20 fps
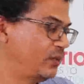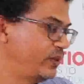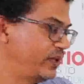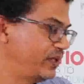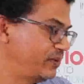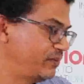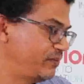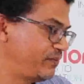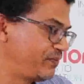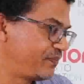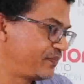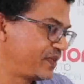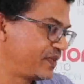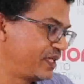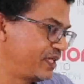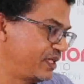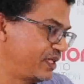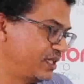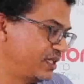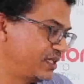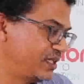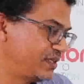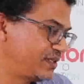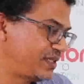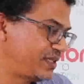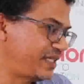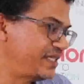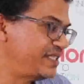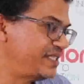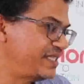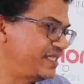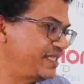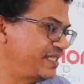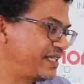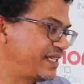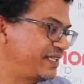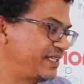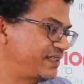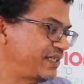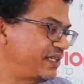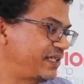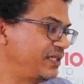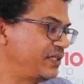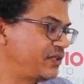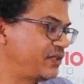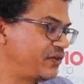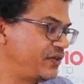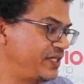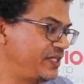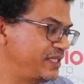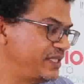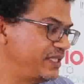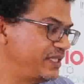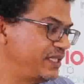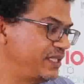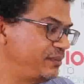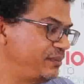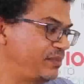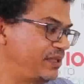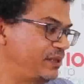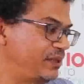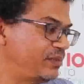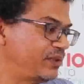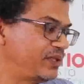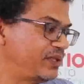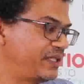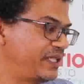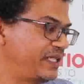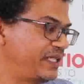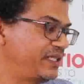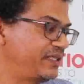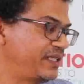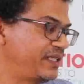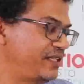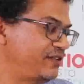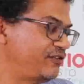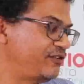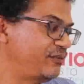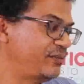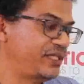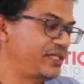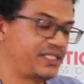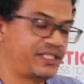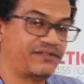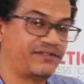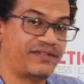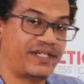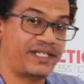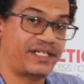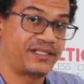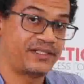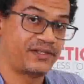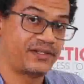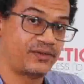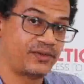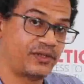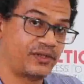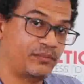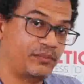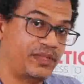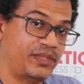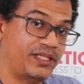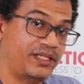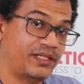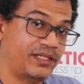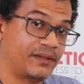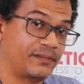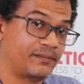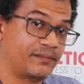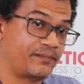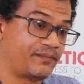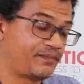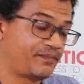Well, studies indicate that increasingly people are getting their information via social media.